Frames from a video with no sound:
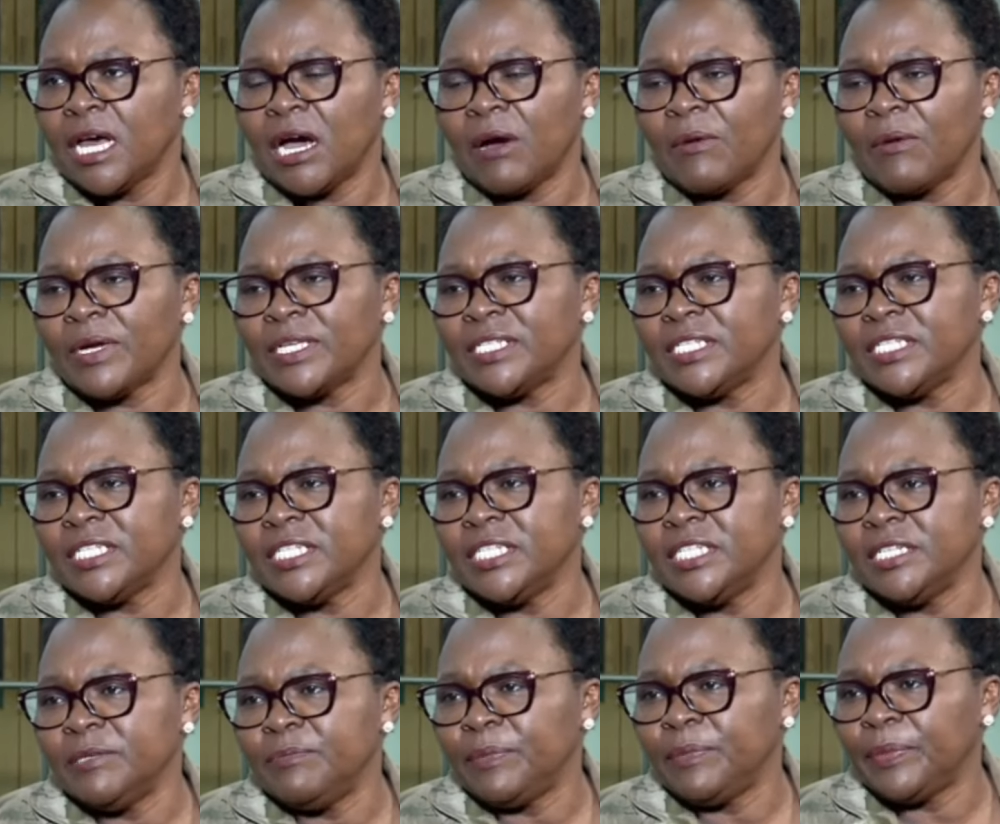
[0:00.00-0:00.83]
our
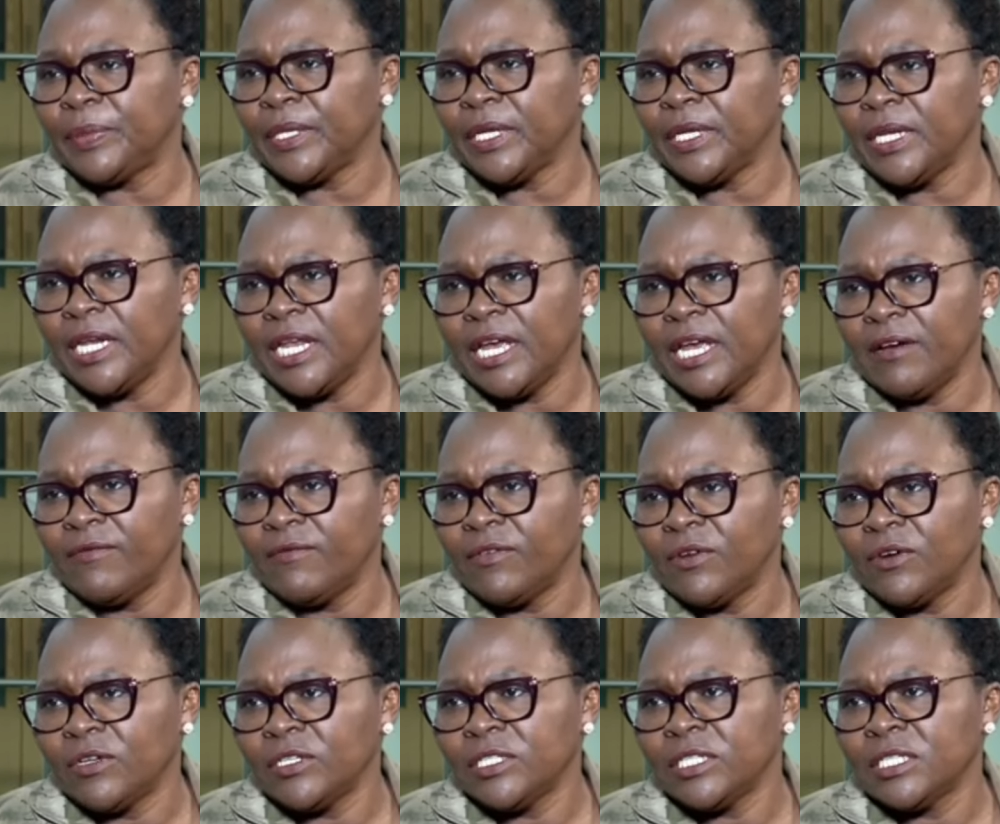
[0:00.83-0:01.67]
GDP
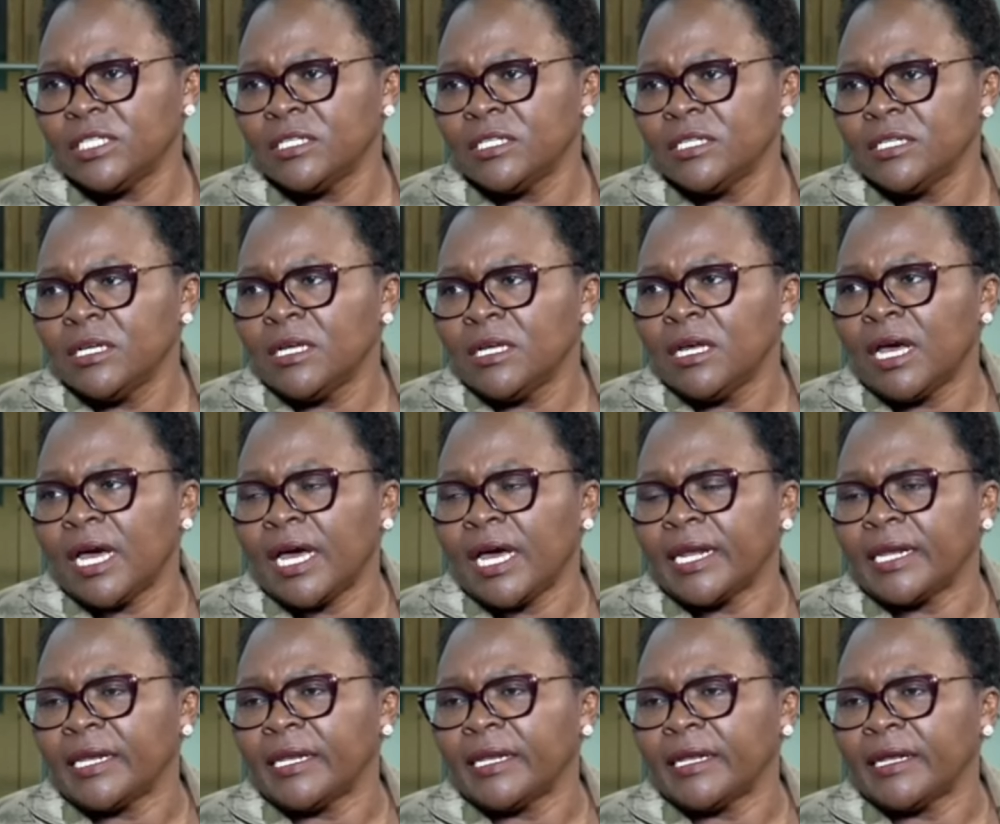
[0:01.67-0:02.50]
levels,
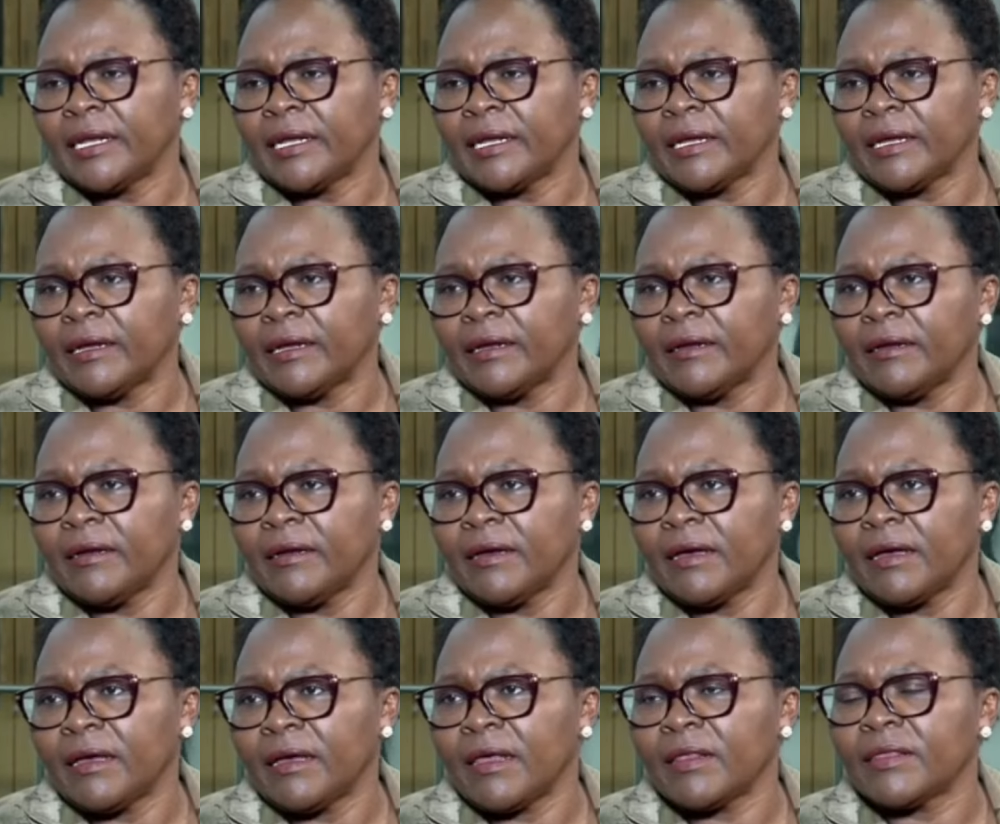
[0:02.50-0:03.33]
and there
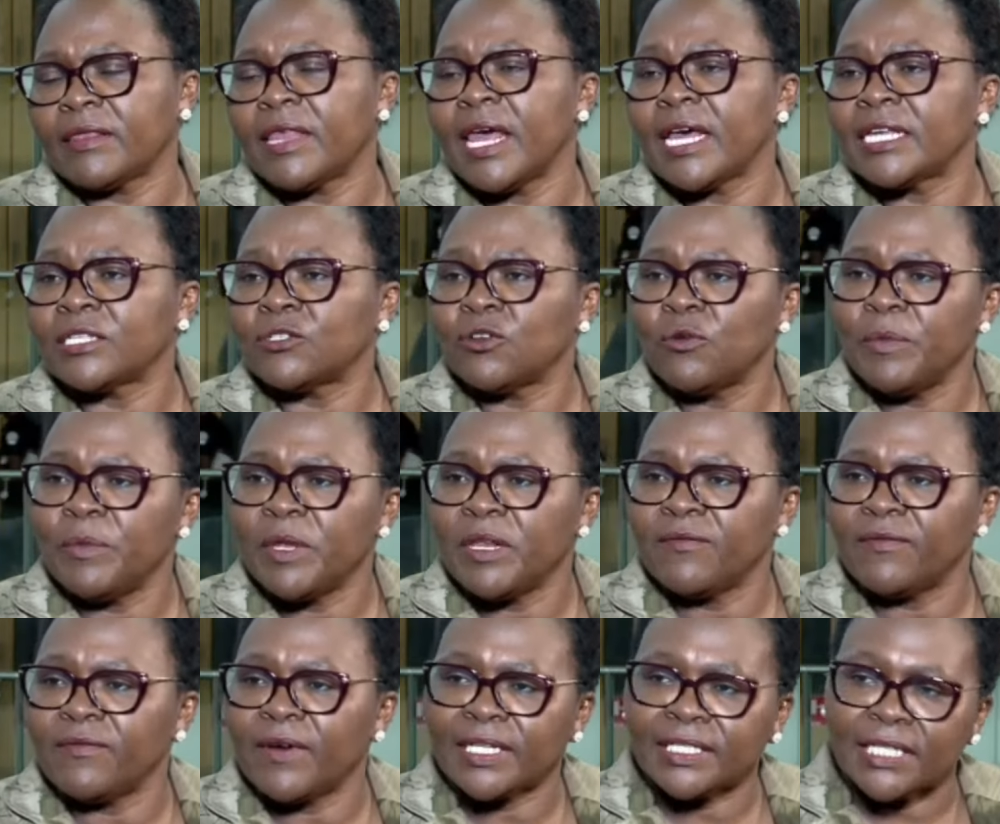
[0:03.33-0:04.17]
are so
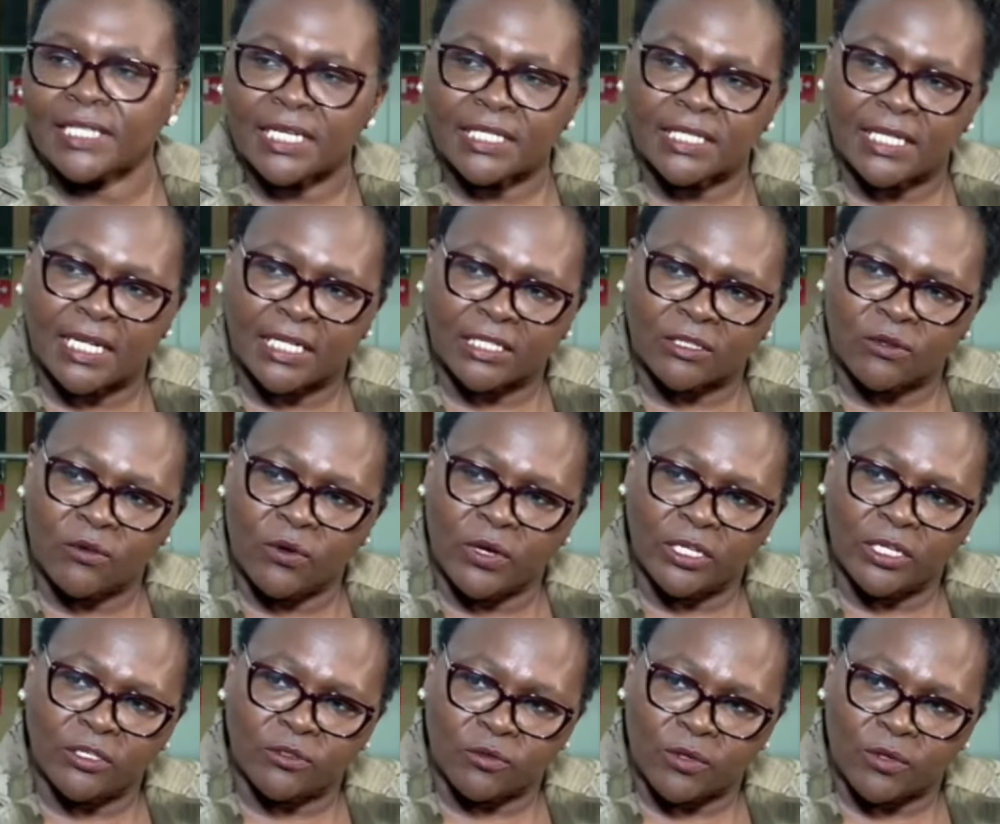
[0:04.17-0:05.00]
many factors that go
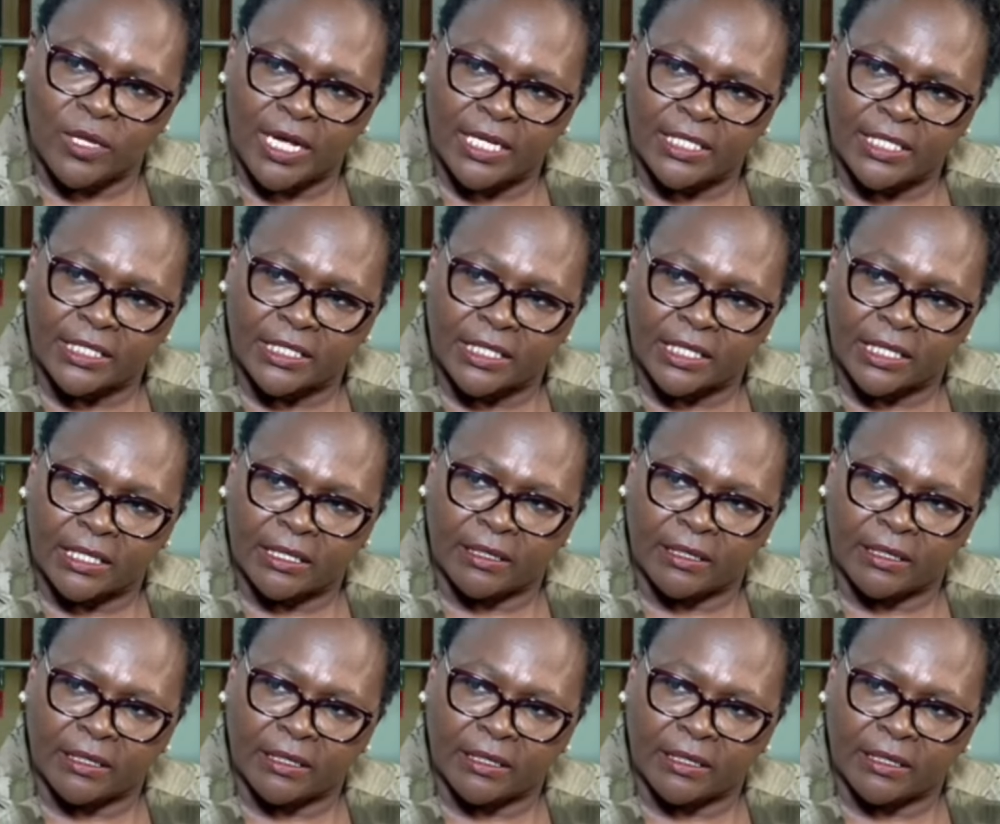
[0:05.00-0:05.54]
into that